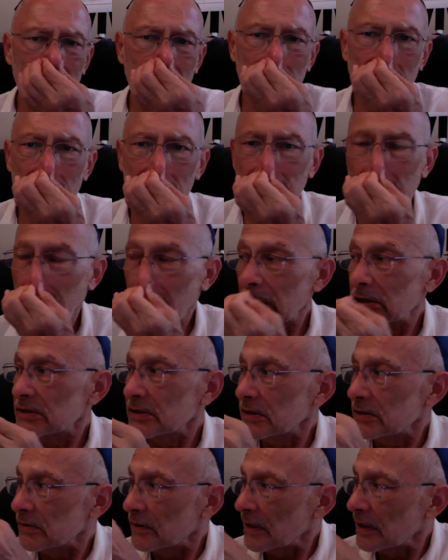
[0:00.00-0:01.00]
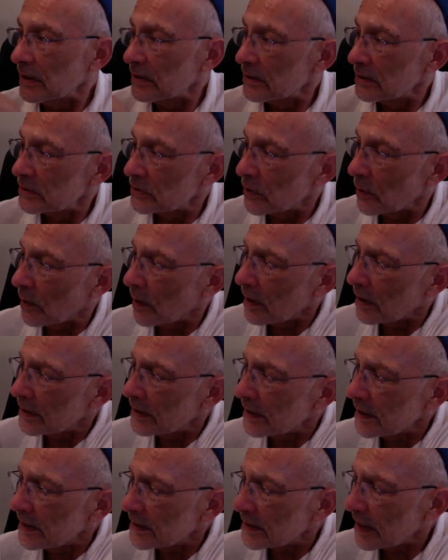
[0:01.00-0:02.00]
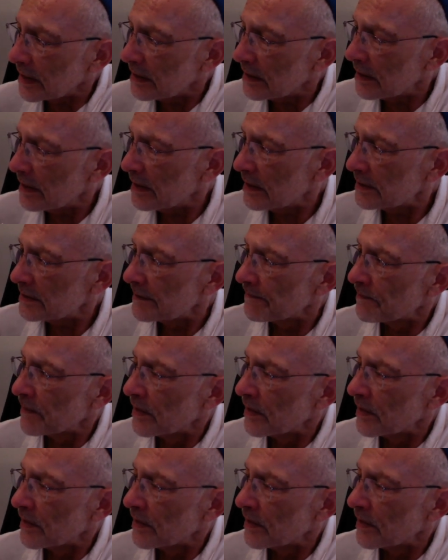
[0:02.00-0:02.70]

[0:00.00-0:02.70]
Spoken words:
thought closets, okay? So all these ideas